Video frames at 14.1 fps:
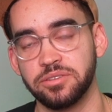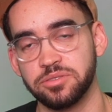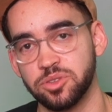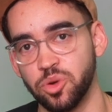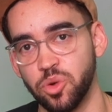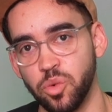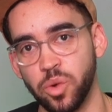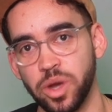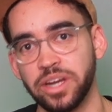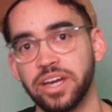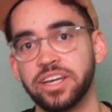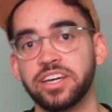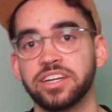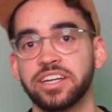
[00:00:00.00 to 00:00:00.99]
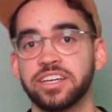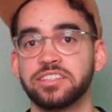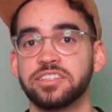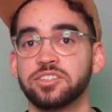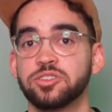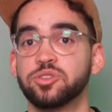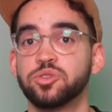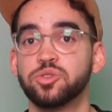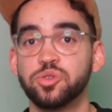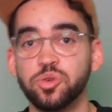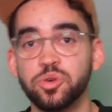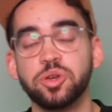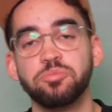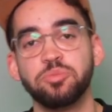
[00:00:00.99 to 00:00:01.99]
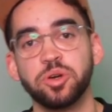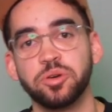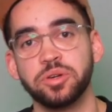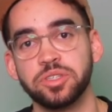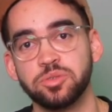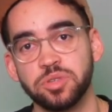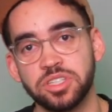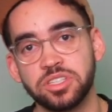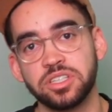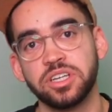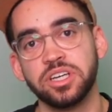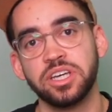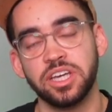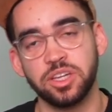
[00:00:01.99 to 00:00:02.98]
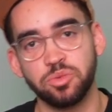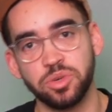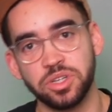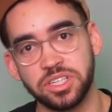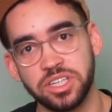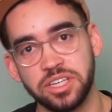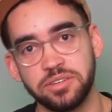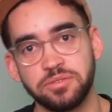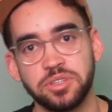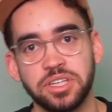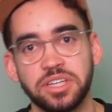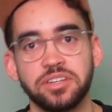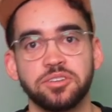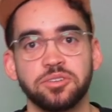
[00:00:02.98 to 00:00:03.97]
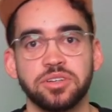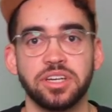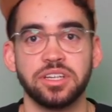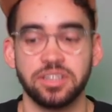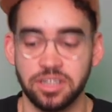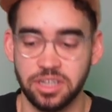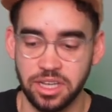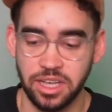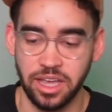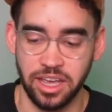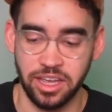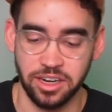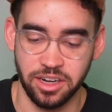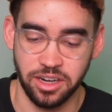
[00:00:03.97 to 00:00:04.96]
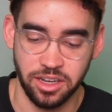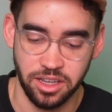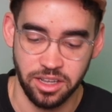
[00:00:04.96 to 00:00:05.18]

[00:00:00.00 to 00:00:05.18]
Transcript: So when I connect it to the PoE switch, it will give the internet and